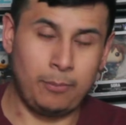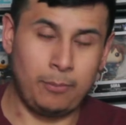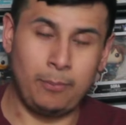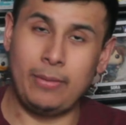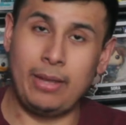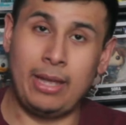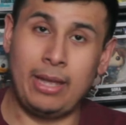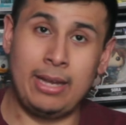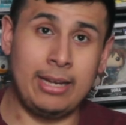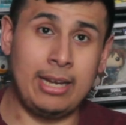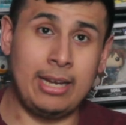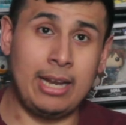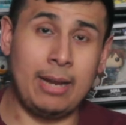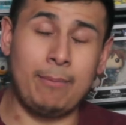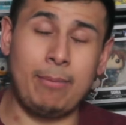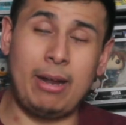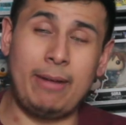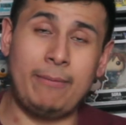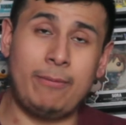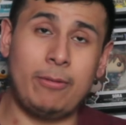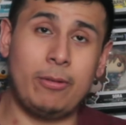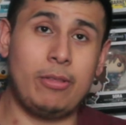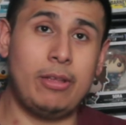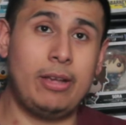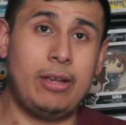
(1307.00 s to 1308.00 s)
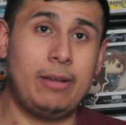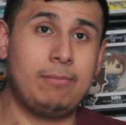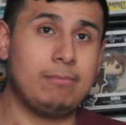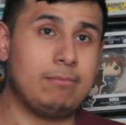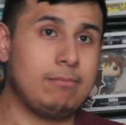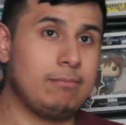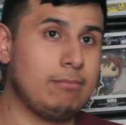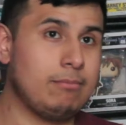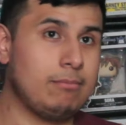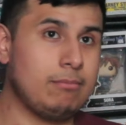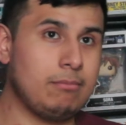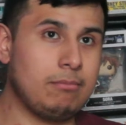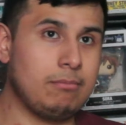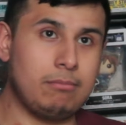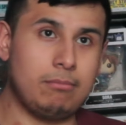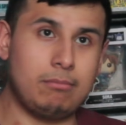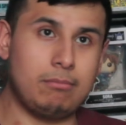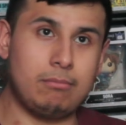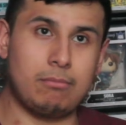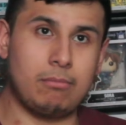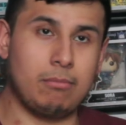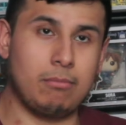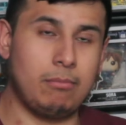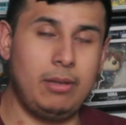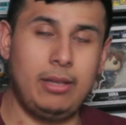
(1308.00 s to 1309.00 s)
And again, Bradford's like,
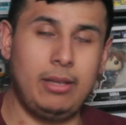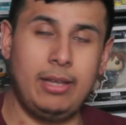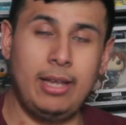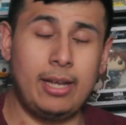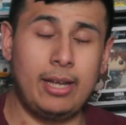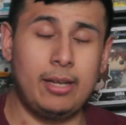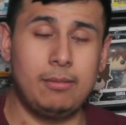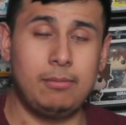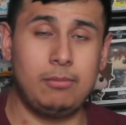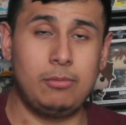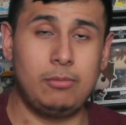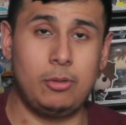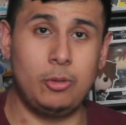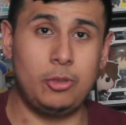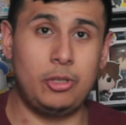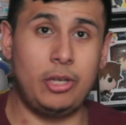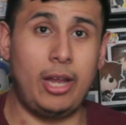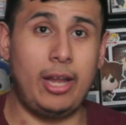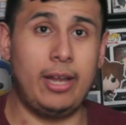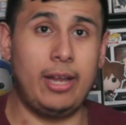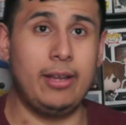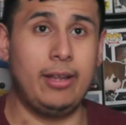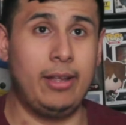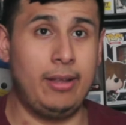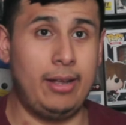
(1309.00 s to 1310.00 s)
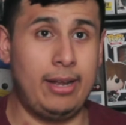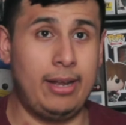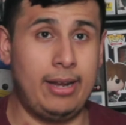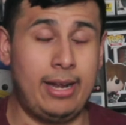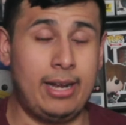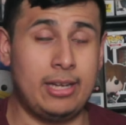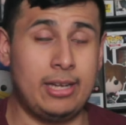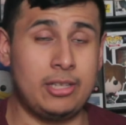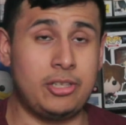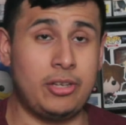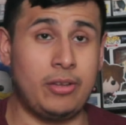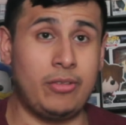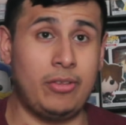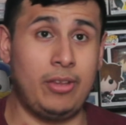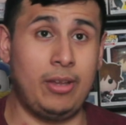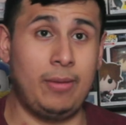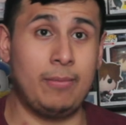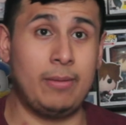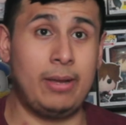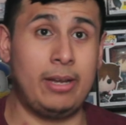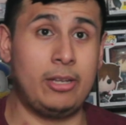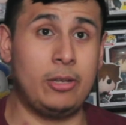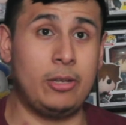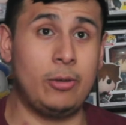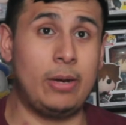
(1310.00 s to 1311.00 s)
yeah, touche. It actually
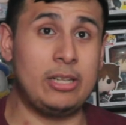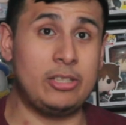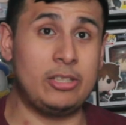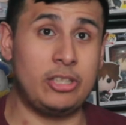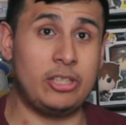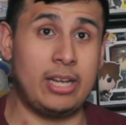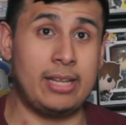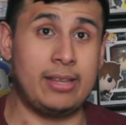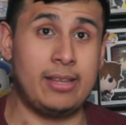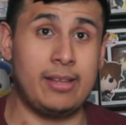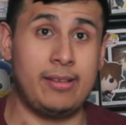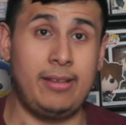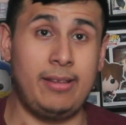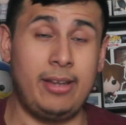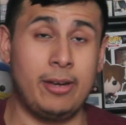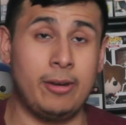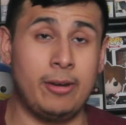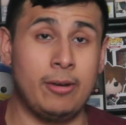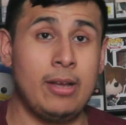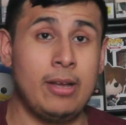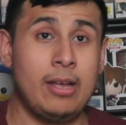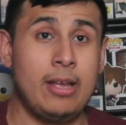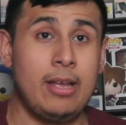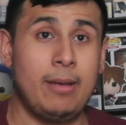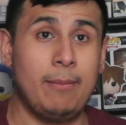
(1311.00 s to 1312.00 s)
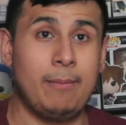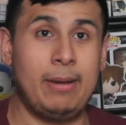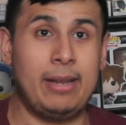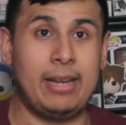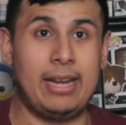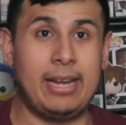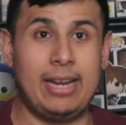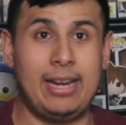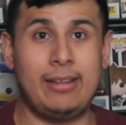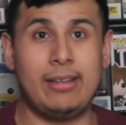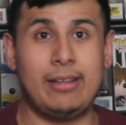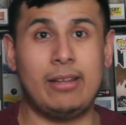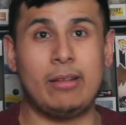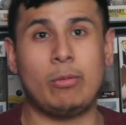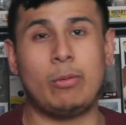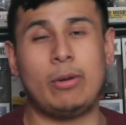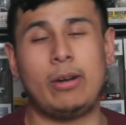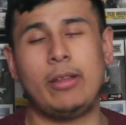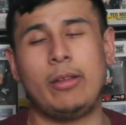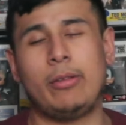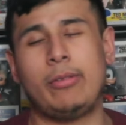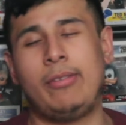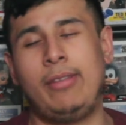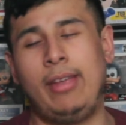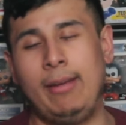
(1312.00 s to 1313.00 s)
seemed like you actually got the deal. But again, he does
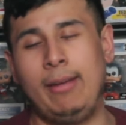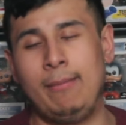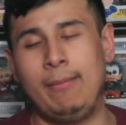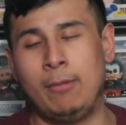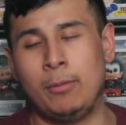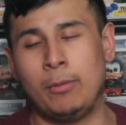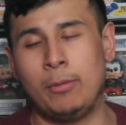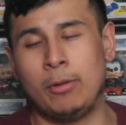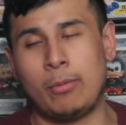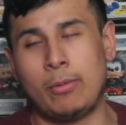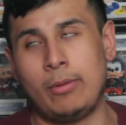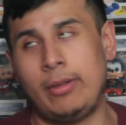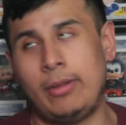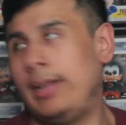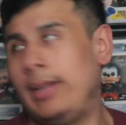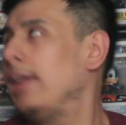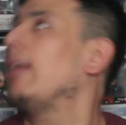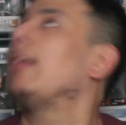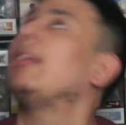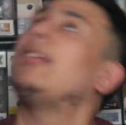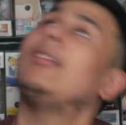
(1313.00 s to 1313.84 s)
one of those Tim moments where, like,